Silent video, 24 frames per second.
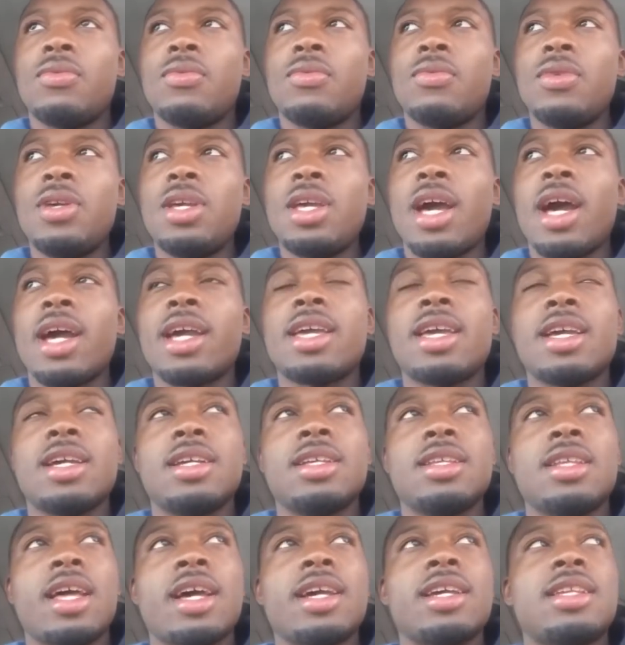we got
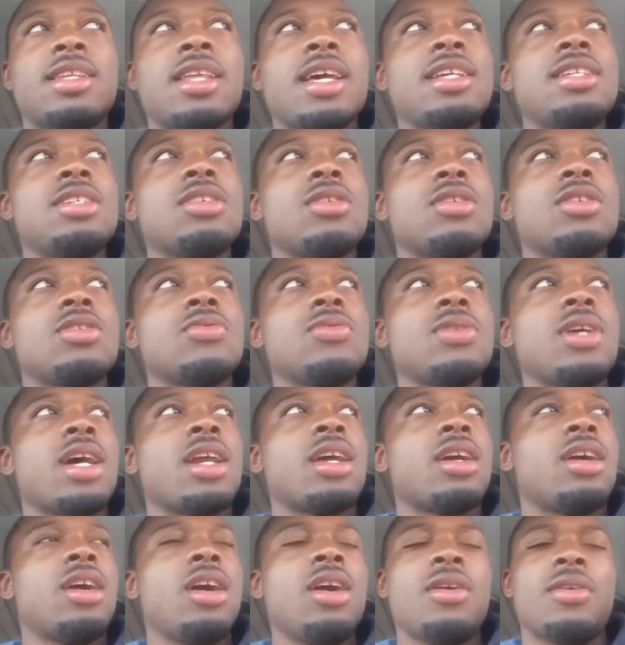like, they told us we got
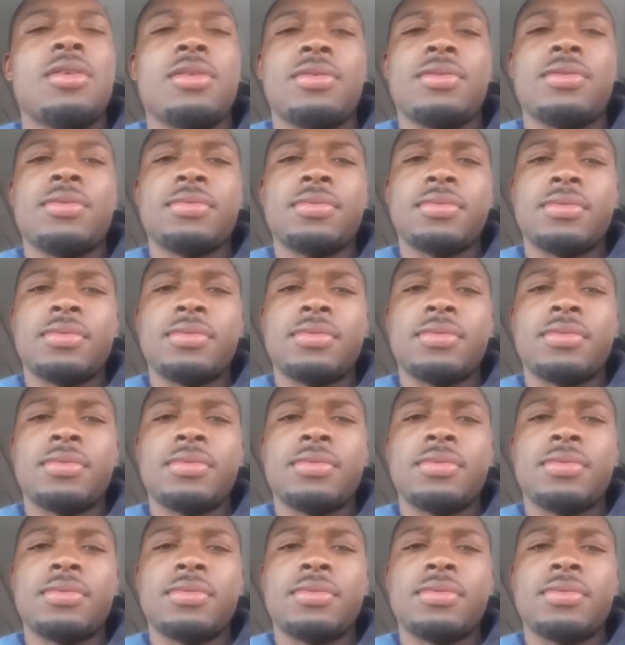to go.